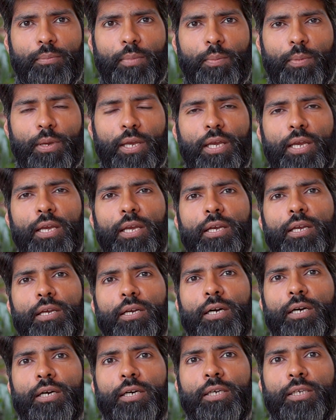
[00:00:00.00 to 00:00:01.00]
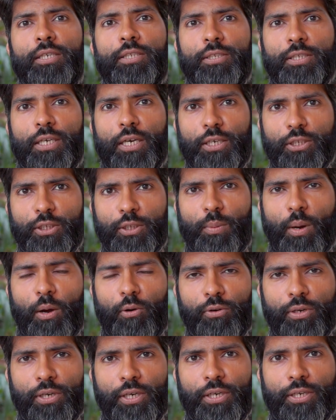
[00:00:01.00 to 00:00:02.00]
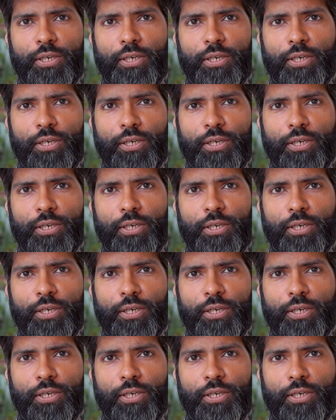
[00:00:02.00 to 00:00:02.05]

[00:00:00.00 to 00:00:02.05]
maybe research about